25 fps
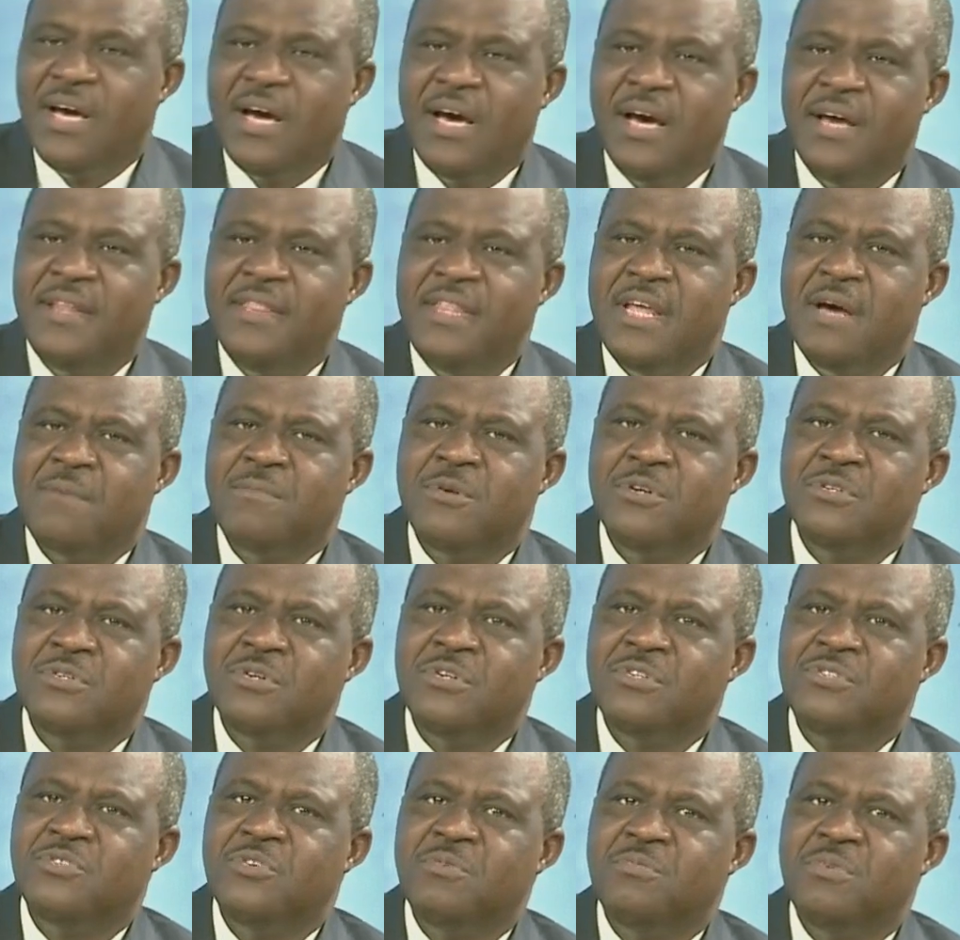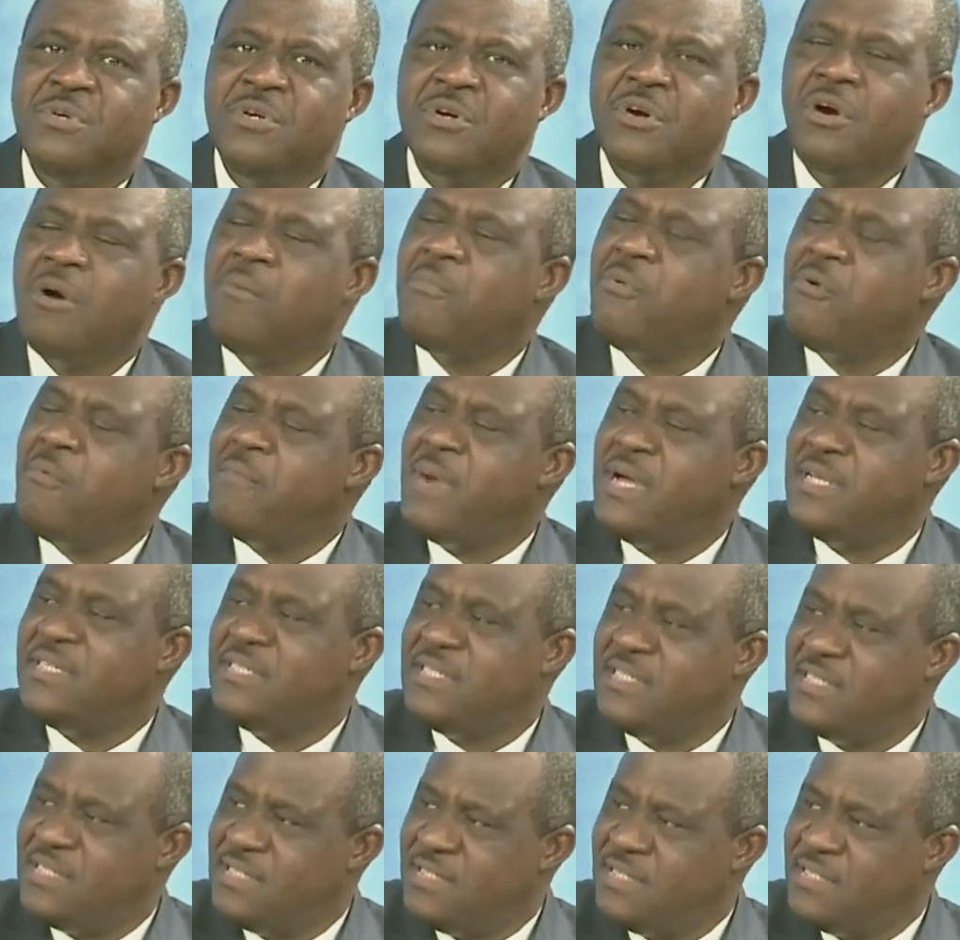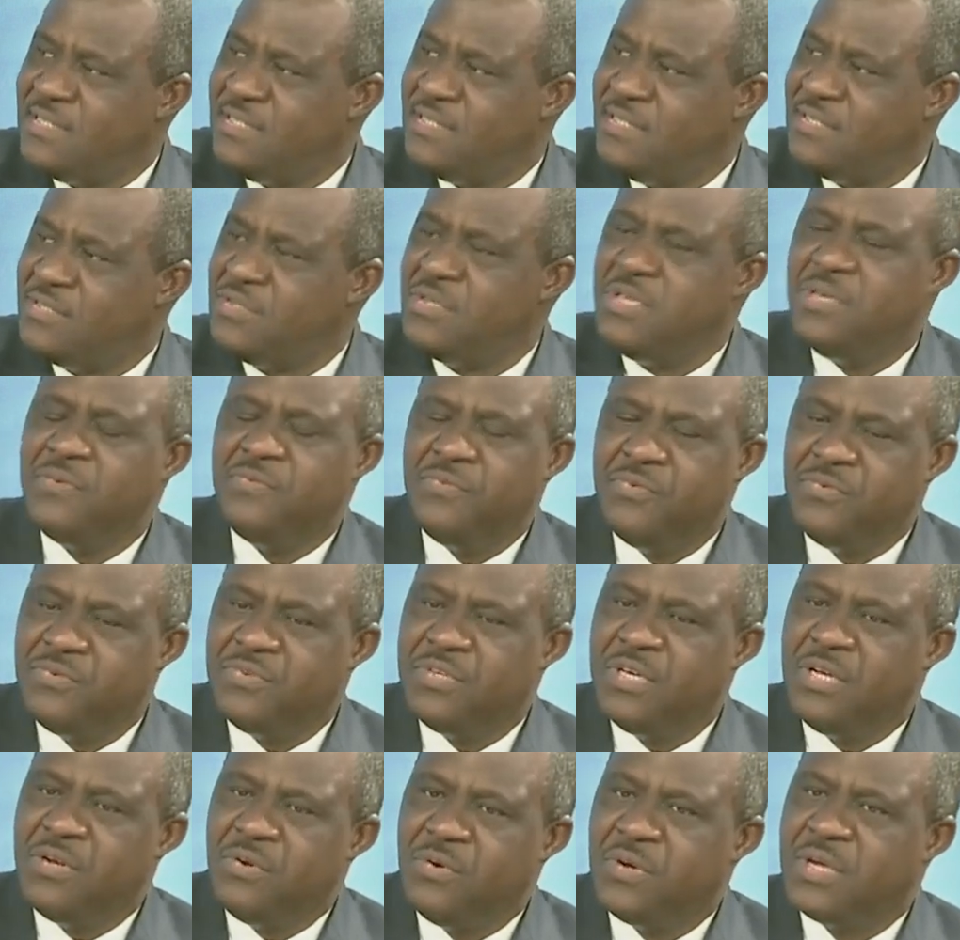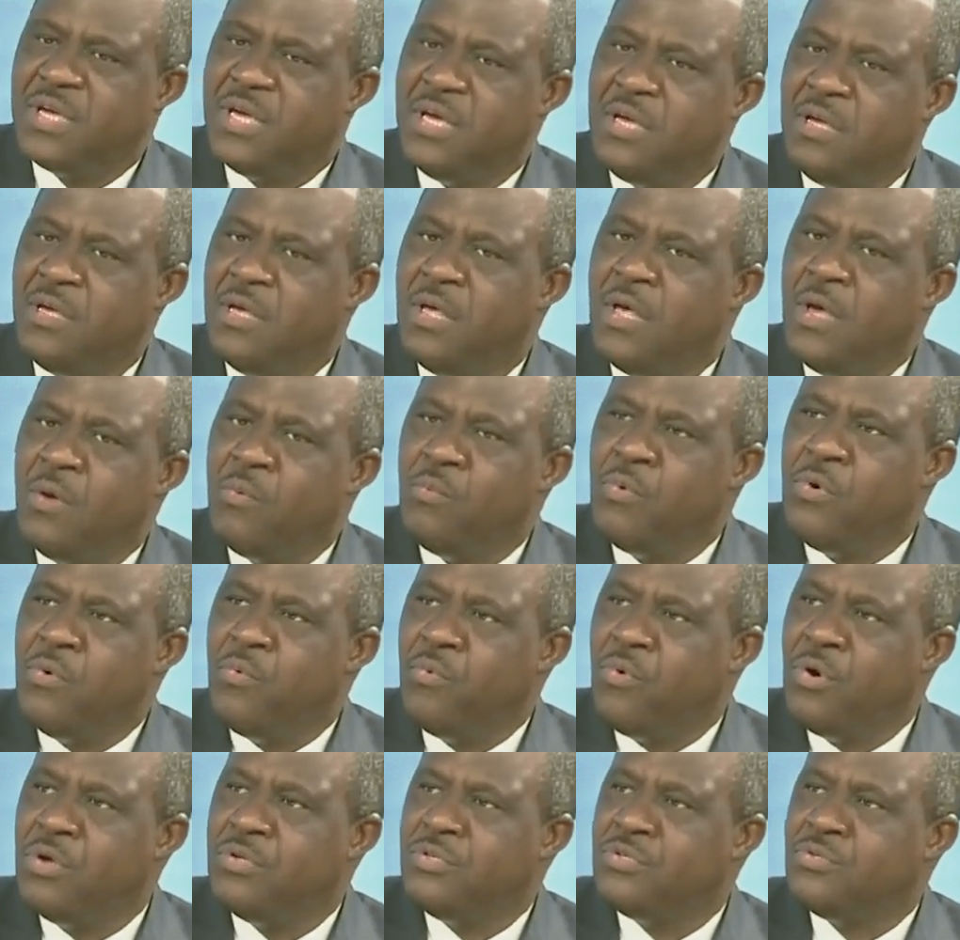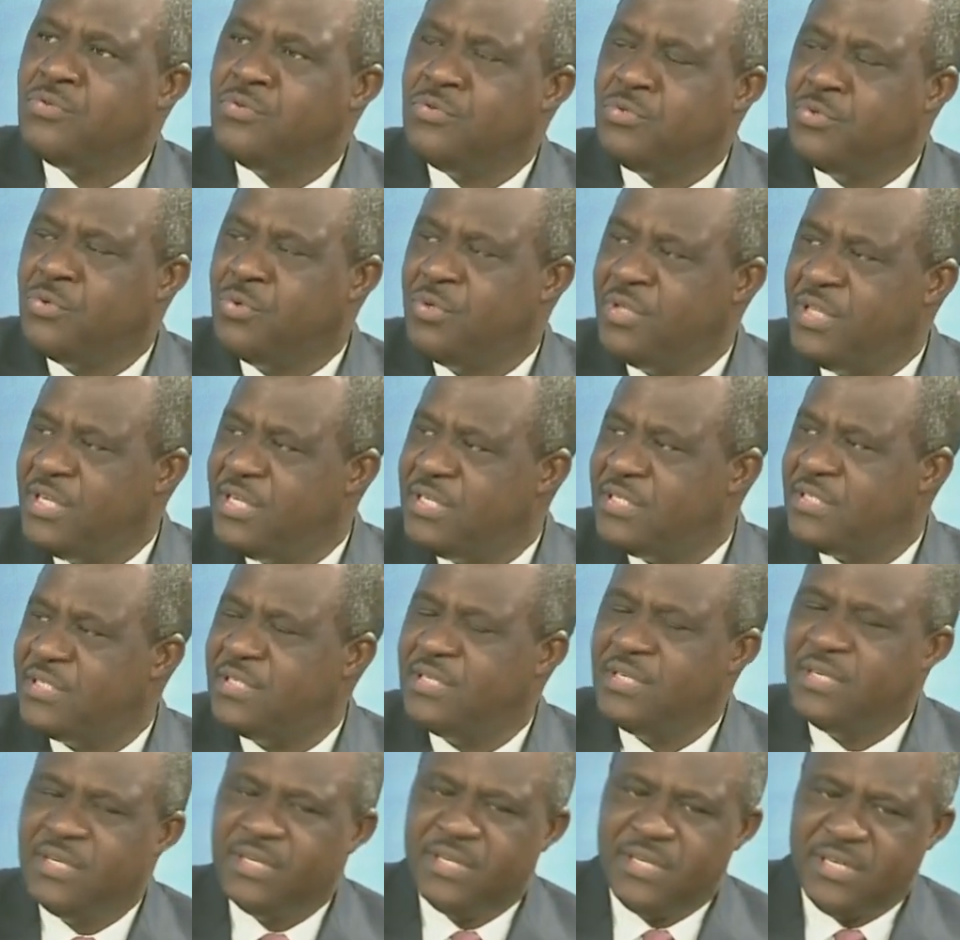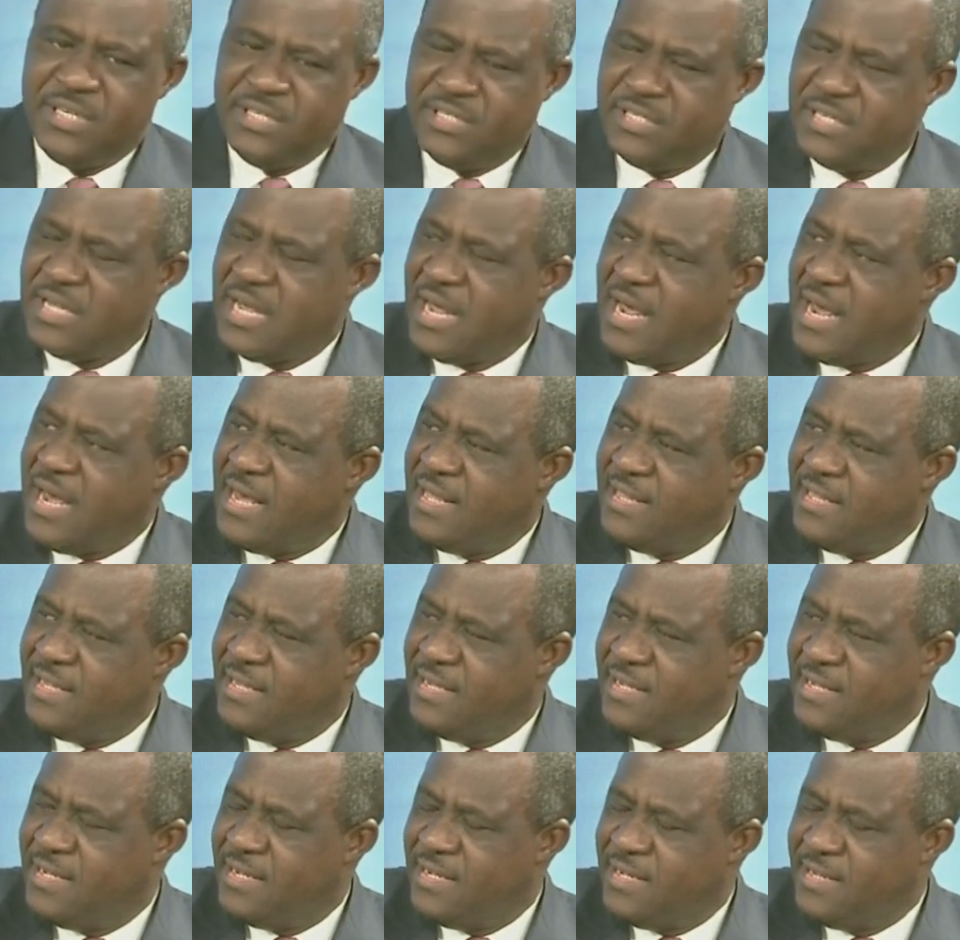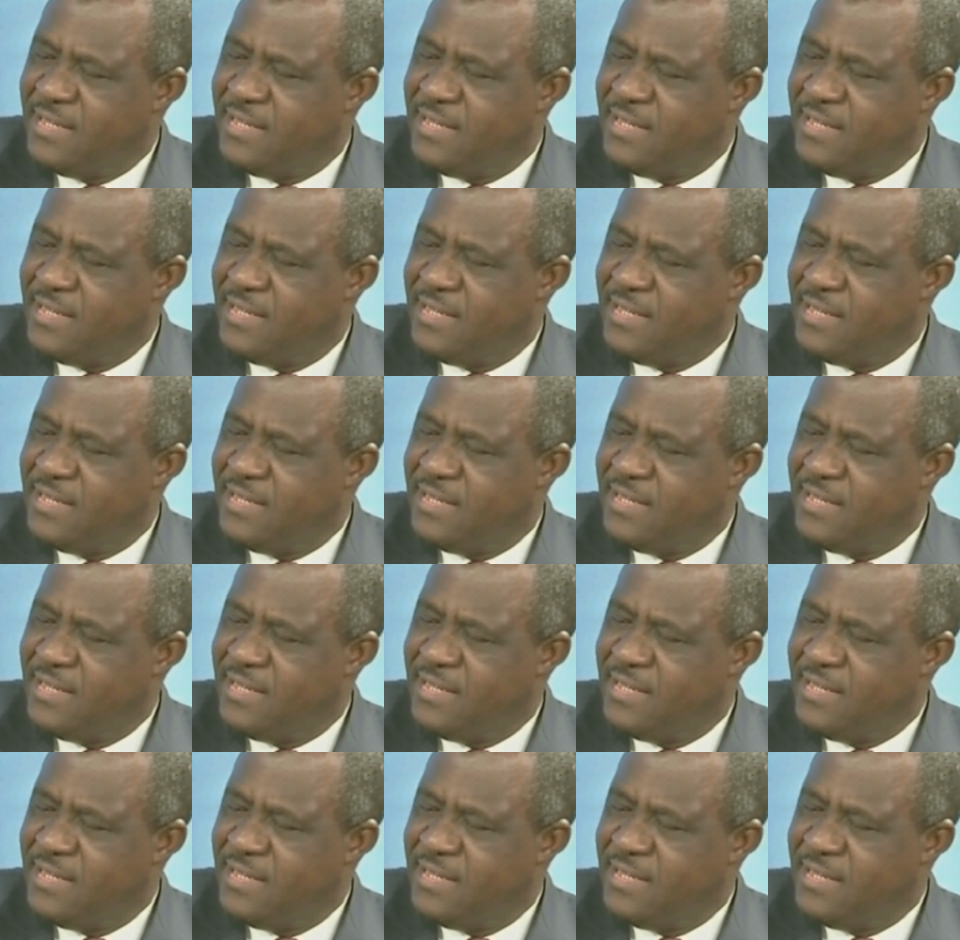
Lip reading: And there must also be compromises. So if you said, okay, we want to do this, these are the